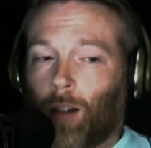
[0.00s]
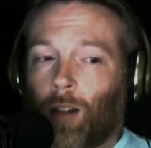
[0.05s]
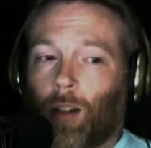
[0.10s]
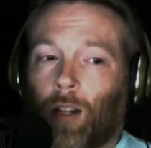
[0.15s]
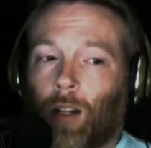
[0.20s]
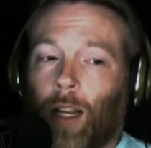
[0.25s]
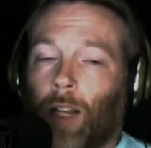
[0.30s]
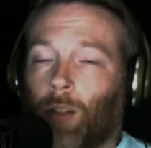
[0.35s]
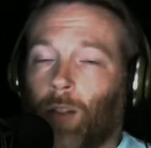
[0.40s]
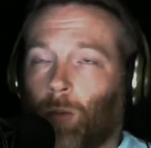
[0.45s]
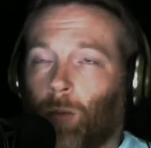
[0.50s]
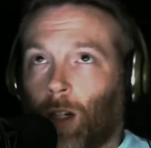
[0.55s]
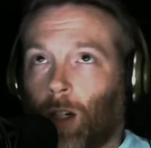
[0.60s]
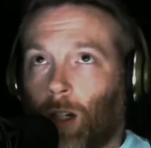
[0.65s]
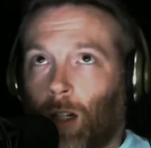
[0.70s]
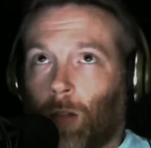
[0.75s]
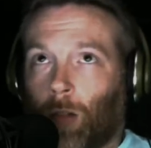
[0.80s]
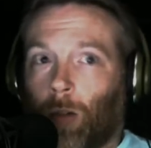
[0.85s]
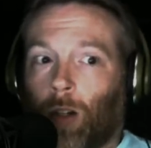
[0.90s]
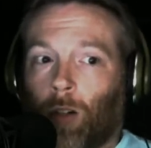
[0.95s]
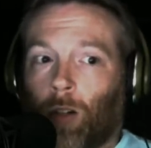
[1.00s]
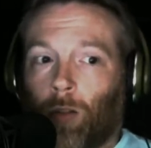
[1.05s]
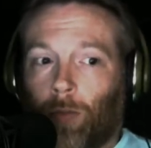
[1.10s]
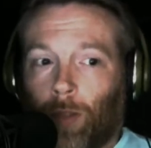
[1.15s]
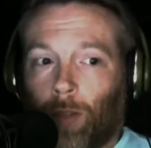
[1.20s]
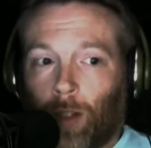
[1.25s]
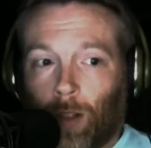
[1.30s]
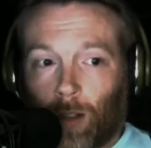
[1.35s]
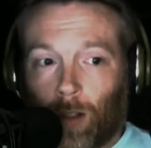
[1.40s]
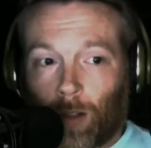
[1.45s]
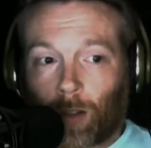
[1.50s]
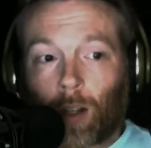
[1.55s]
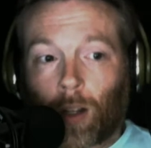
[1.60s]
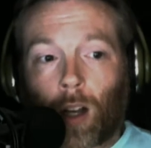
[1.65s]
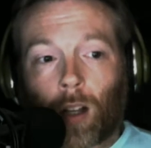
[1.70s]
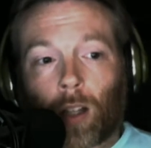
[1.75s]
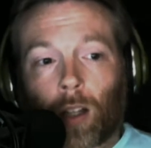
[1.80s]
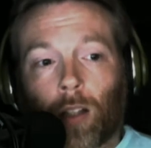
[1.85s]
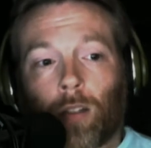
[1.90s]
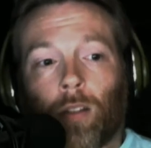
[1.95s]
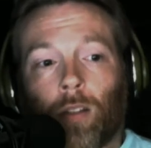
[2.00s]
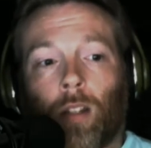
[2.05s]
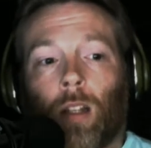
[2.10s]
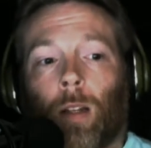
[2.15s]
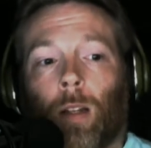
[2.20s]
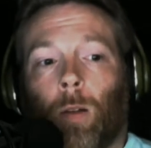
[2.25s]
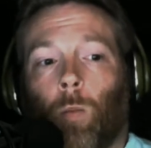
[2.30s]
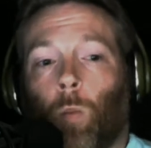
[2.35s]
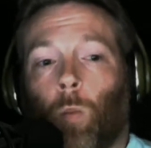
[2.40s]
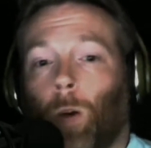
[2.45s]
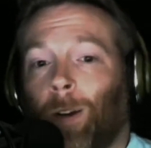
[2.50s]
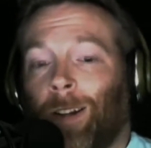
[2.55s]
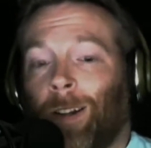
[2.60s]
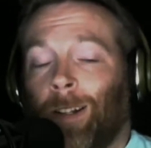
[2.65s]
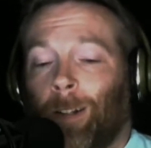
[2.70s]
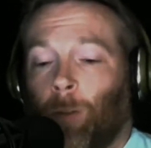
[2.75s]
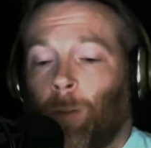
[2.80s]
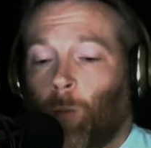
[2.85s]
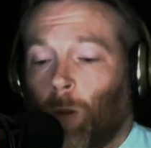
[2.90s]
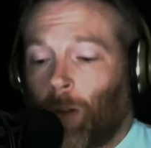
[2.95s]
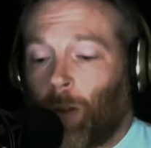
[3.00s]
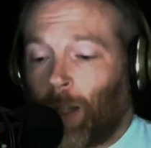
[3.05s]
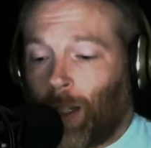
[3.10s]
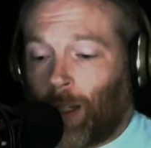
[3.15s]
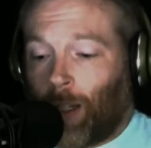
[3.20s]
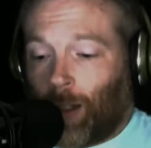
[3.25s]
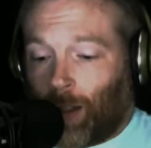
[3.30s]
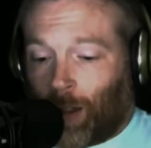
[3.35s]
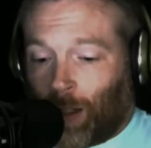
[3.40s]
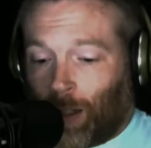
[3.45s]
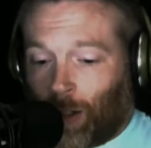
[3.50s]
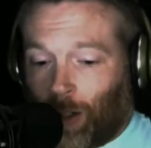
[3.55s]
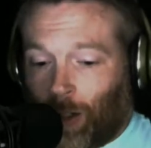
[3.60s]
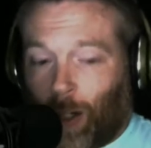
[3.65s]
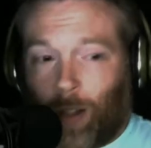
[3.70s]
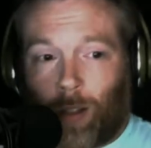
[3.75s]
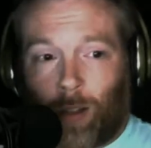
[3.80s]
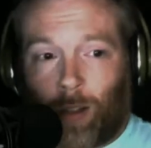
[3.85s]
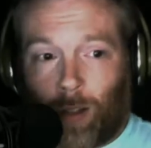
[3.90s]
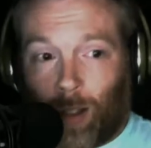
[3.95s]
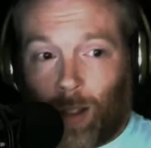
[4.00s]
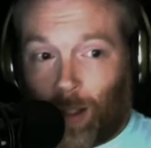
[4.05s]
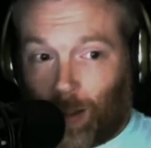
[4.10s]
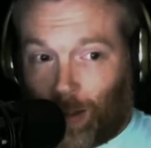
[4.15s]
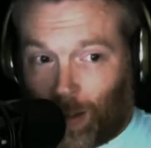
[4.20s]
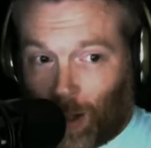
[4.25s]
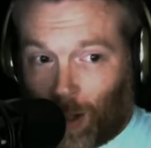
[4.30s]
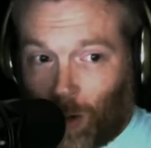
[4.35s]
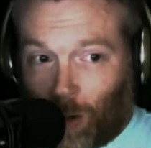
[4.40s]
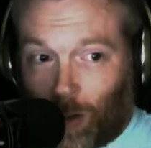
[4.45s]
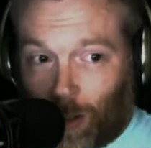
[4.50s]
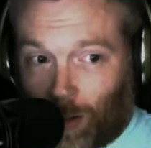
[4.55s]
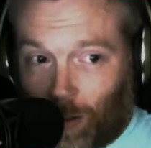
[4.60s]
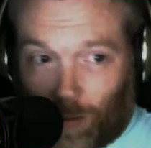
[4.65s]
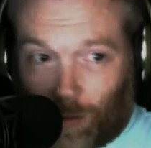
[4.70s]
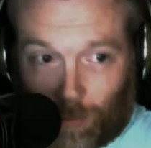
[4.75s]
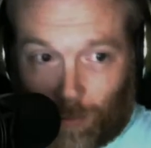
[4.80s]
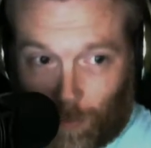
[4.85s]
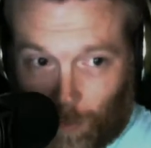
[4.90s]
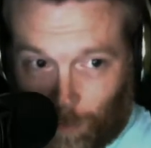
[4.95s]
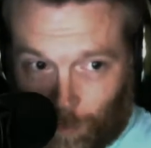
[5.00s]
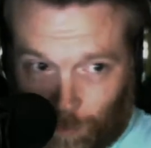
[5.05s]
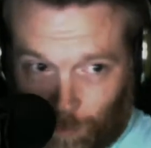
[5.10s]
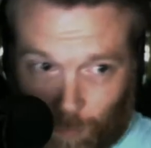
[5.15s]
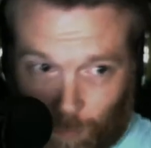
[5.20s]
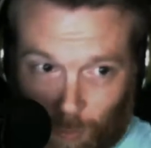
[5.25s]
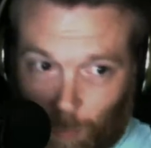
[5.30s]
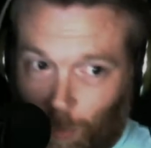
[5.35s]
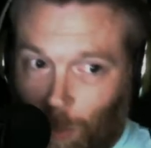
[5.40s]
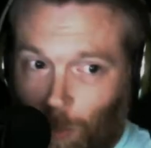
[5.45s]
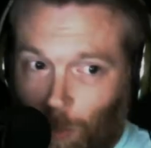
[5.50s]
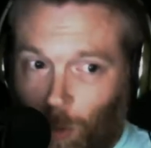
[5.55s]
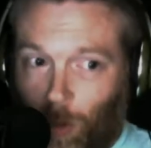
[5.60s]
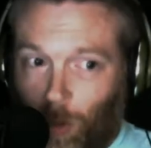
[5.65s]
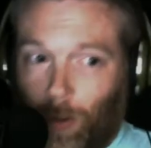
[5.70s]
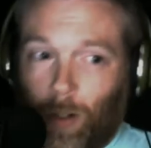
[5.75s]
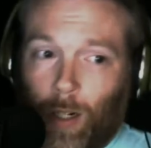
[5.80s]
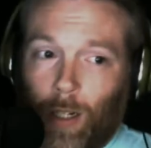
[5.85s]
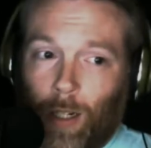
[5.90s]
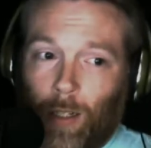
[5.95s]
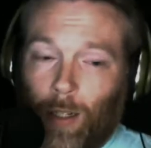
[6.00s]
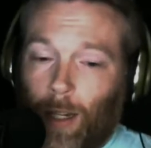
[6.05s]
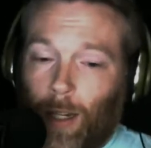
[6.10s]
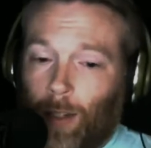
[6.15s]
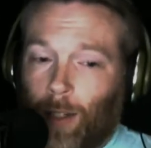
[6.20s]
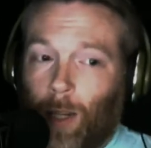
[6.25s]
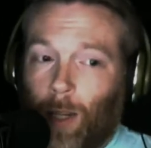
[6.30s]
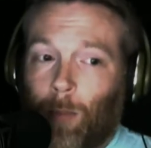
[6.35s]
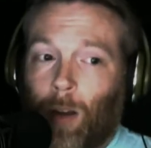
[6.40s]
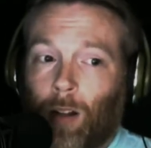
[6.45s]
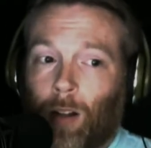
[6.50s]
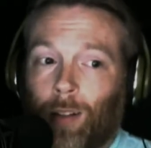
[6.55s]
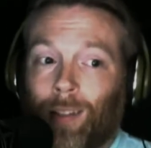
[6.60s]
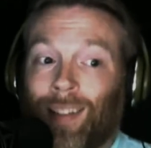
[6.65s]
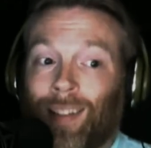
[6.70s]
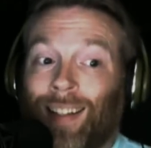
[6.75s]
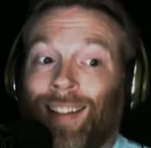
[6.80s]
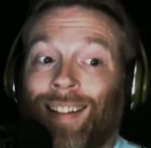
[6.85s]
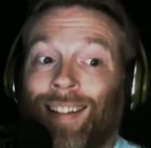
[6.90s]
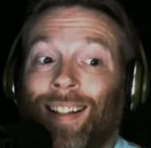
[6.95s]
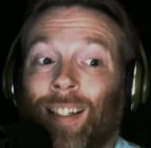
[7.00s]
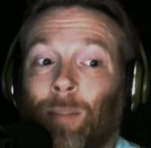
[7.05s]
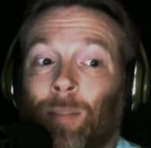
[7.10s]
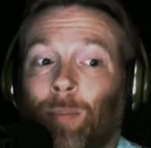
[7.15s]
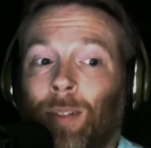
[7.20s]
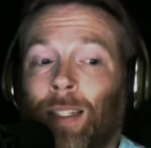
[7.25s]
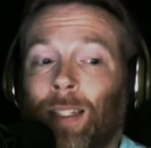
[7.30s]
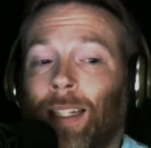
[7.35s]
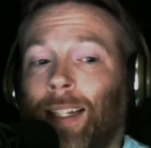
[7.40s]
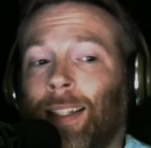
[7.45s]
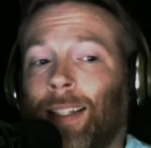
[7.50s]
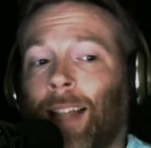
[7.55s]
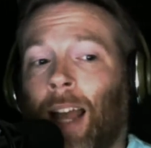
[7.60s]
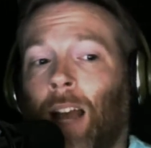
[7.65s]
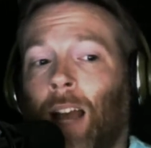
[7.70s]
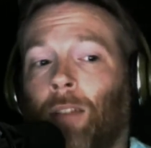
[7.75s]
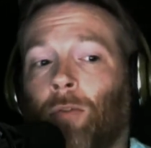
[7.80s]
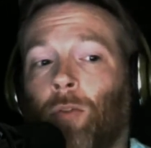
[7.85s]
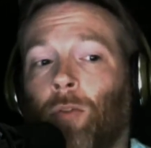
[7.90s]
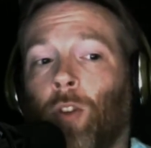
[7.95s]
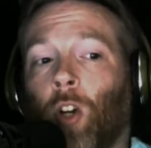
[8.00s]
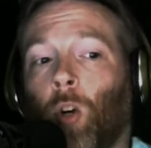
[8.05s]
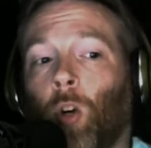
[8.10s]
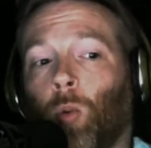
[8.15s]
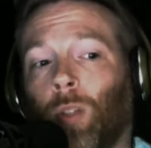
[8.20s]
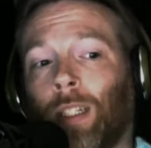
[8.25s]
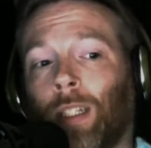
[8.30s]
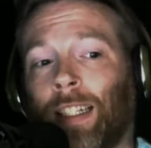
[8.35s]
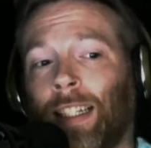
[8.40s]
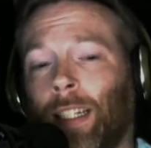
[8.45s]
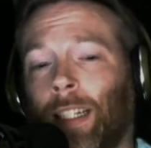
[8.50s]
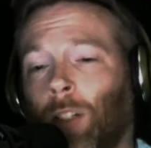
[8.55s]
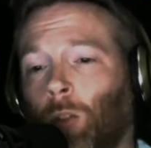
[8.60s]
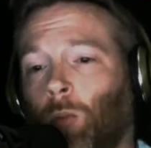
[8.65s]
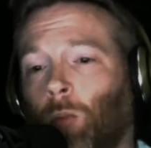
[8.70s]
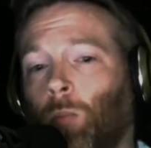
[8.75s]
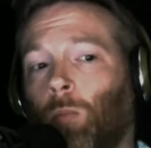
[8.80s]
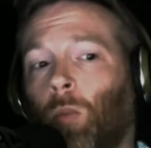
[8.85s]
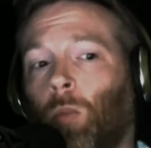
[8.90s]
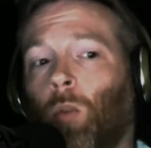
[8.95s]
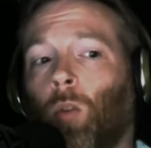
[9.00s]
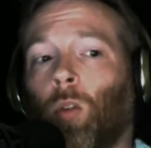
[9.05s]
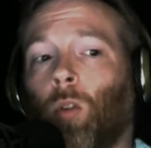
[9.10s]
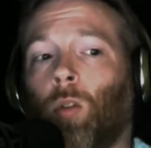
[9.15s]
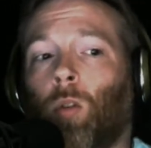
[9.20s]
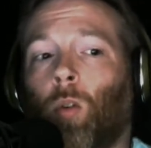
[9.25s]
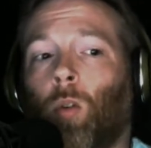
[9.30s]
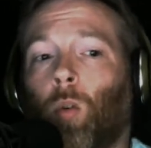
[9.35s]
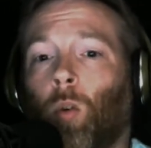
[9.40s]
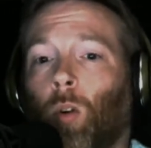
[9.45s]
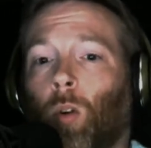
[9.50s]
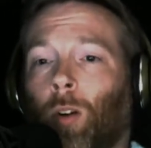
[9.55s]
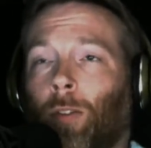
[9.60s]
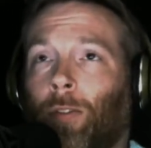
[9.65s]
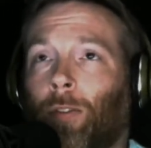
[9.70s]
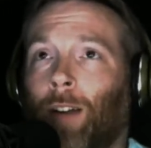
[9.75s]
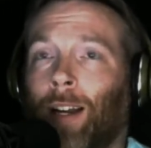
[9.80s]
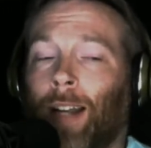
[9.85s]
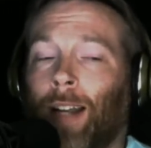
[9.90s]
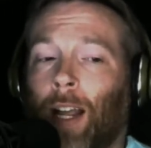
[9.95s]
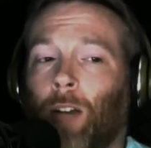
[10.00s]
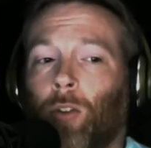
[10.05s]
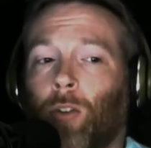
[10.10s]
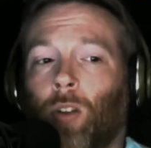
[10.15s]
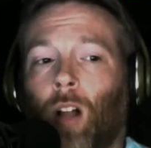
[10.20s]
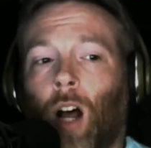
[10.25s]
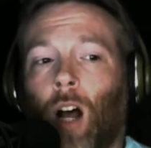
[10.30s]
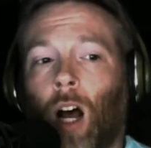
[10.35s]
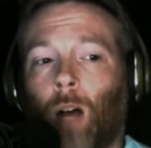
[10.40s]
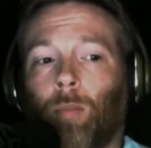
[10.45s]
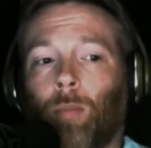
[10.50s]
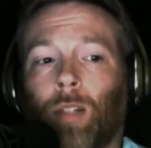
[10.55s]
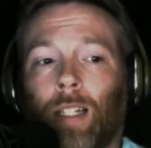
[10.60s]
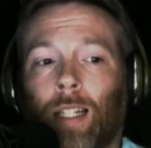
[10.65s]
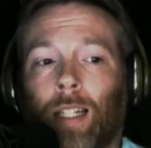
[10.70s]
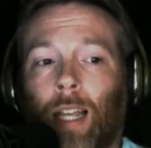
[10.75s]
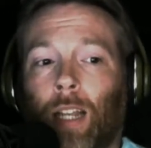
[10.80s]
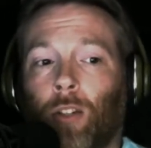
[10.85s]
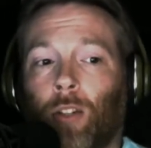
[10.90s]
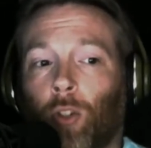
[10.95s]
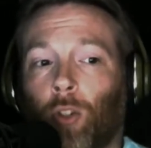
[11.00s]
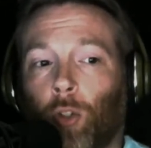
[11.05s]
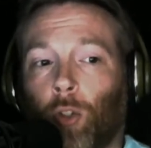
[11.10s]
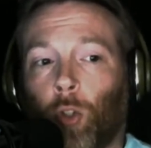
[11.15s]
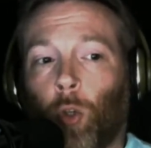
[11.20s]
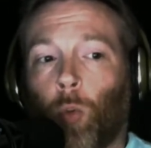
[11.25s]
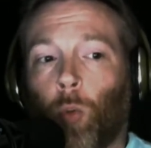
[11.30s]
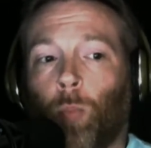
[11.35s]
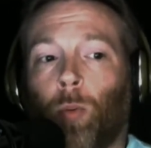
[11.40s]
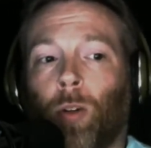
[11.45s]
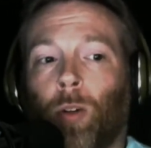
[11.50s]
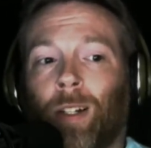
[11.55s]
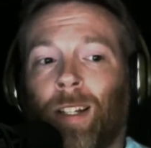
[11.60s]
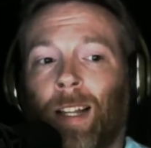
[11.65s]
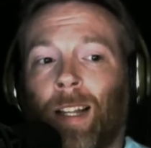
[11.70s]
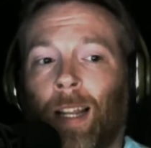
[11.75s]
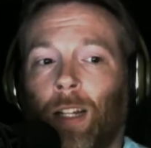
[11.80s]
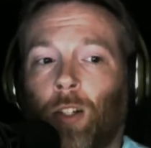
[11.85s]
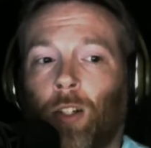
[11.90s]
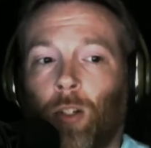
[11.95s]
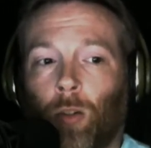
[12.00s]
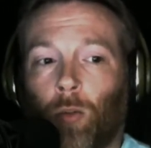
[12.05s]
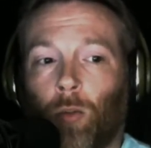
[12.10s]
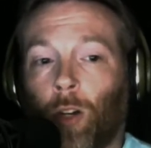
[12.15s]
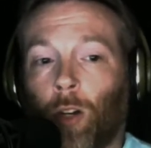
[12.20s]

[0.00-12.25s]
Castle Rock, Colorado v. Gonzalez, where the SCOTUS, Supreme Court of the United States, came out and said that the police have no legal, moral, or financial obligation to protect you.